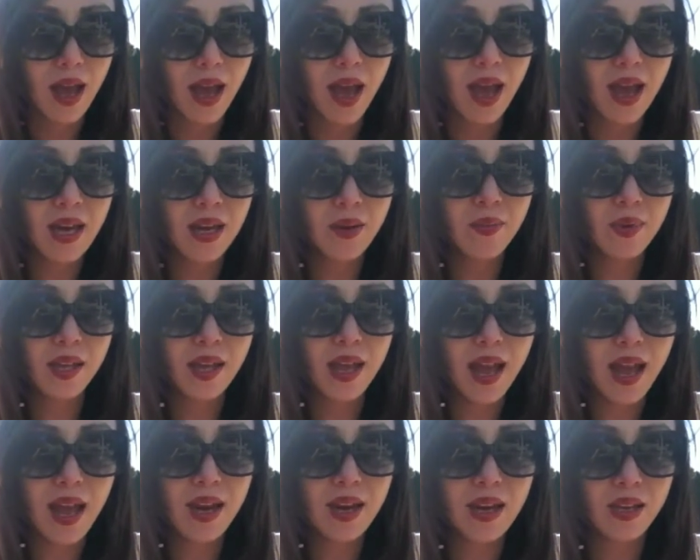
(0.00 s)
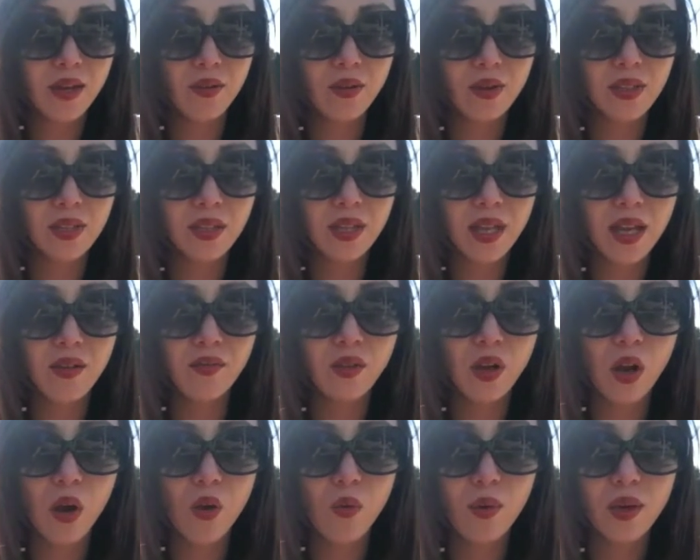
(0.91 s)
Eddie Mechanic, who has
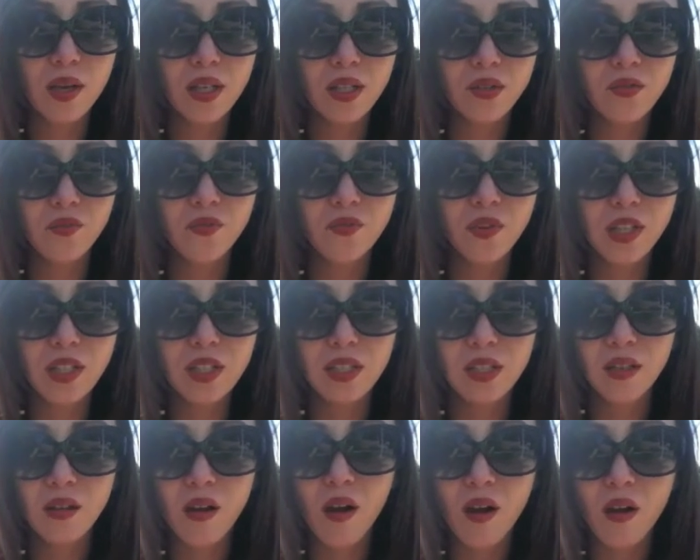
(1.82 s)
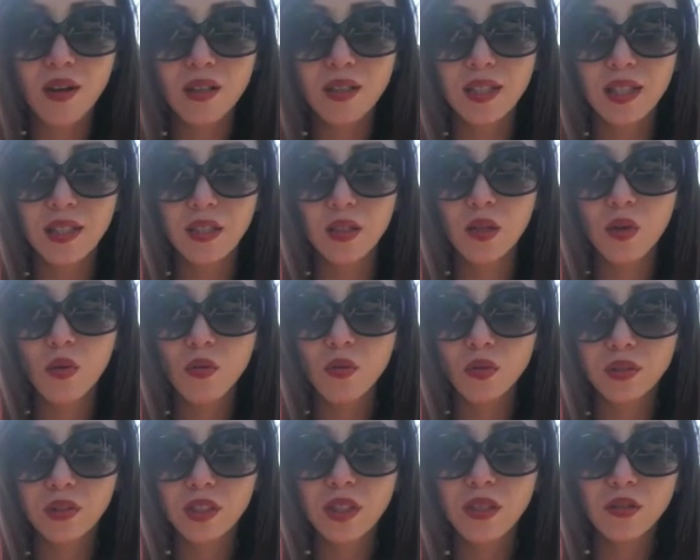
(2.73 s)
slaved all week fixing cars at the
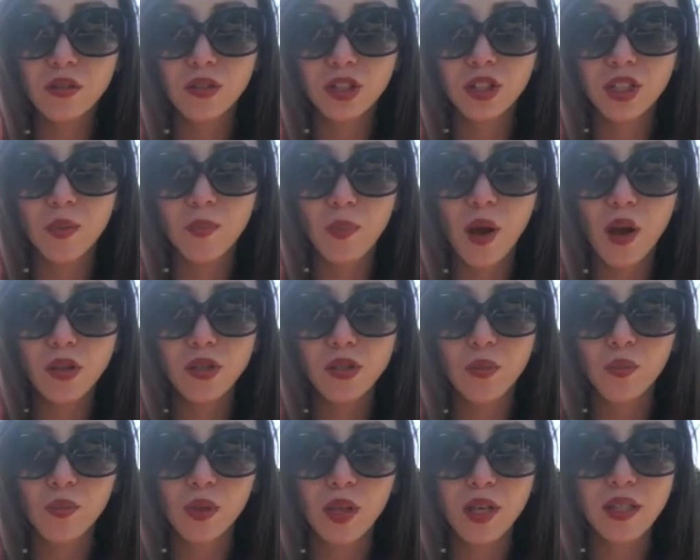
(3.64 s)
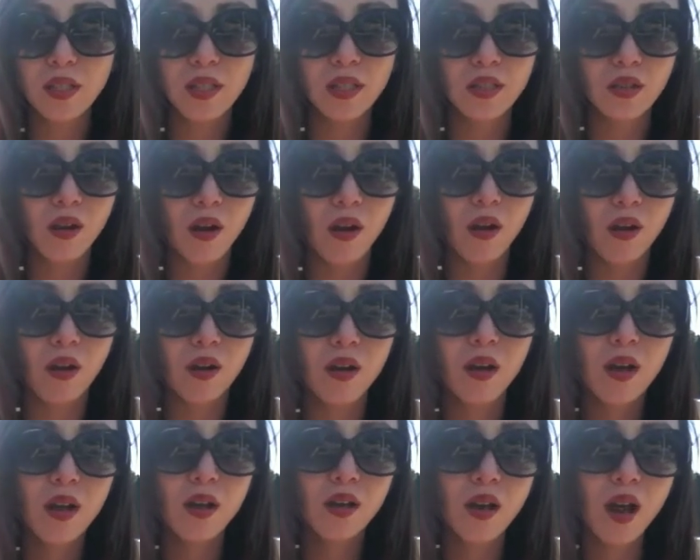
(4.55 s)
local dealership, also plays guitar.
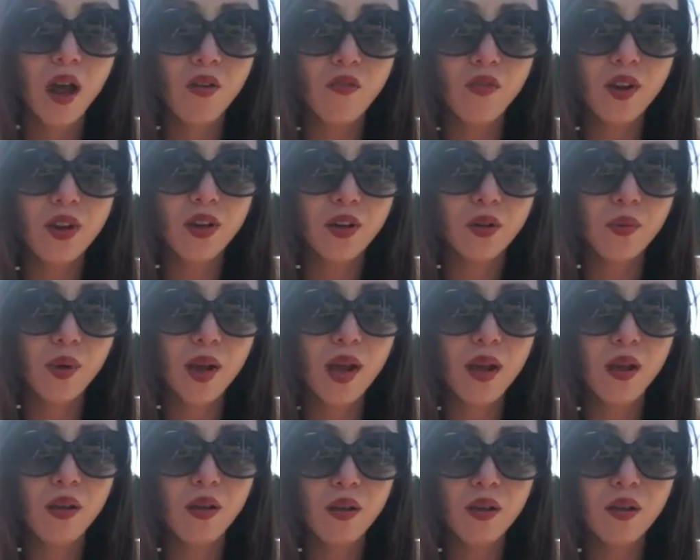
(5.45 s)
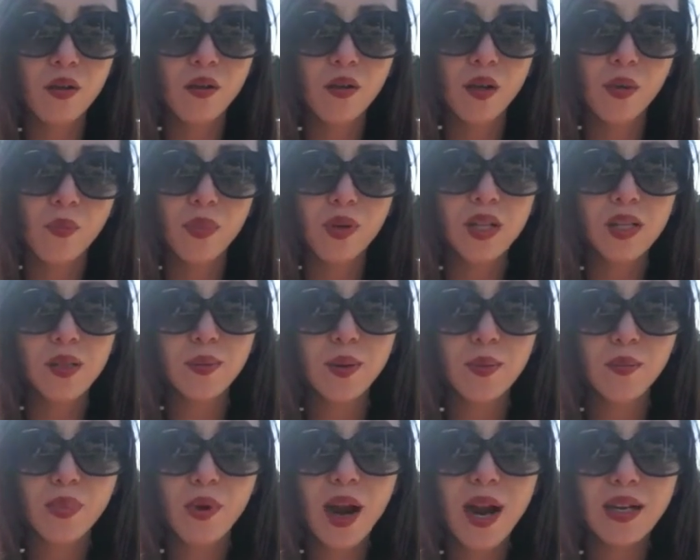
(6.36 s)
Not very well, but he's
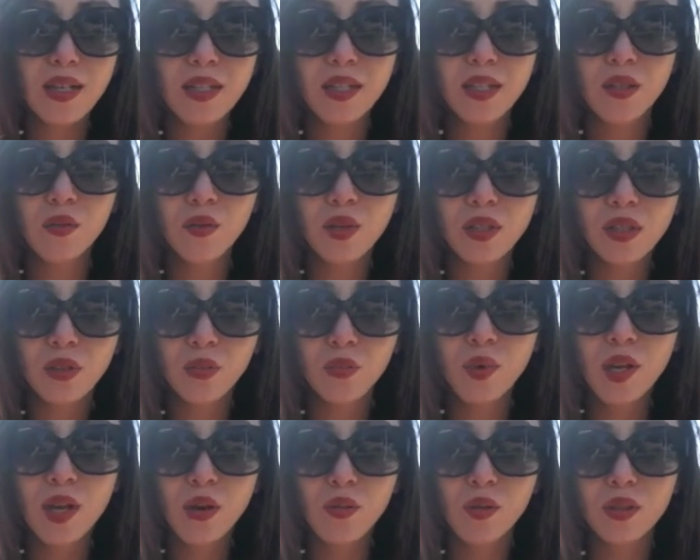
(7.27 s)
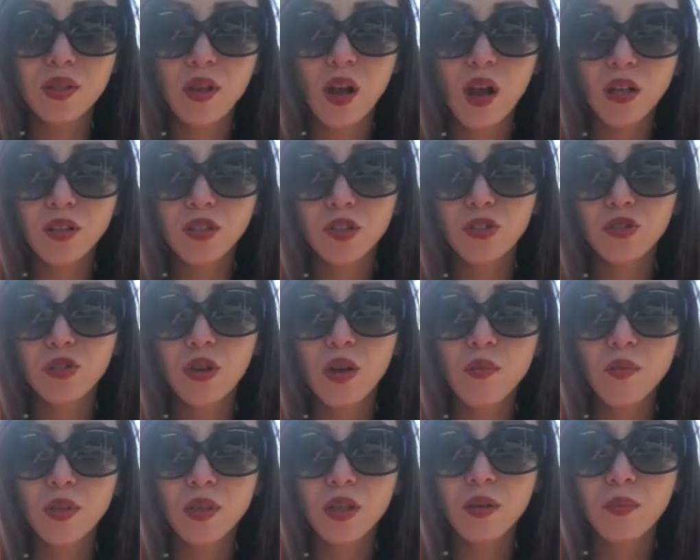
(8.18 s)
been practicing once a week with Dr.
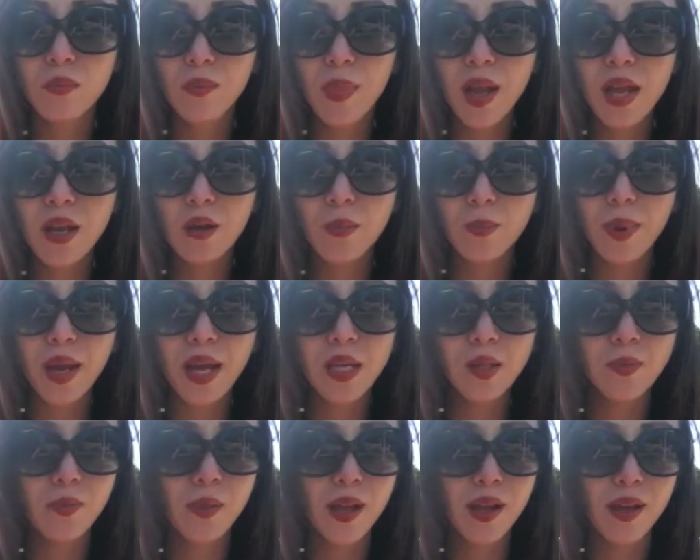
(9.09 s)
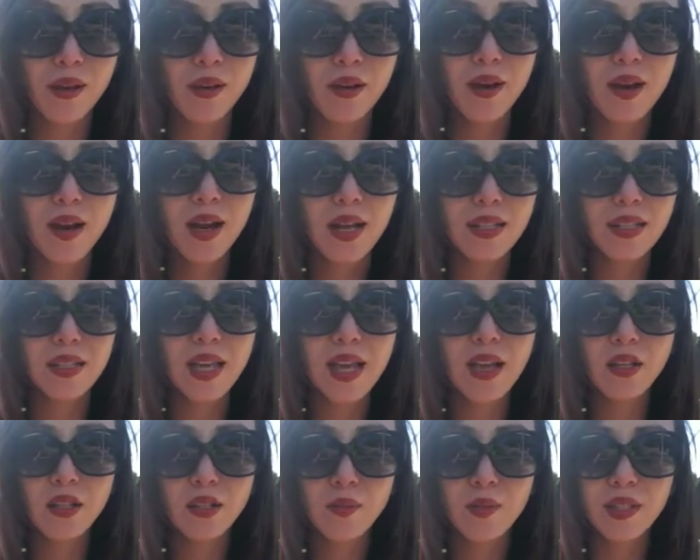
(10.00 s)
Drummer, banker bass player, and
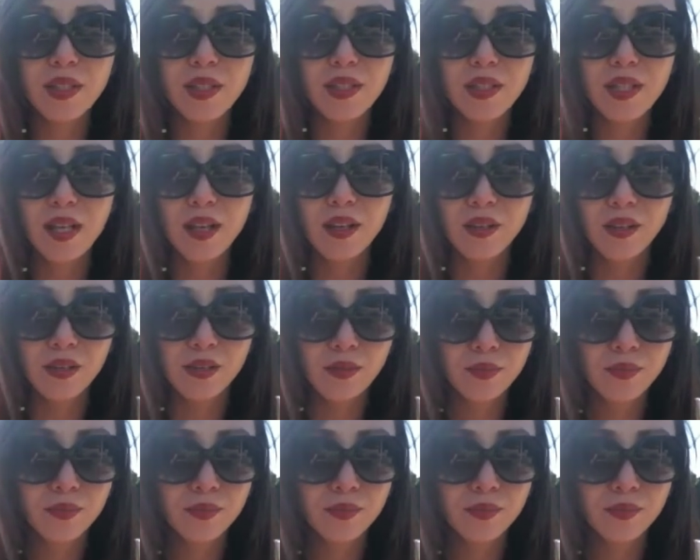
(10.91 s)
salesman singer.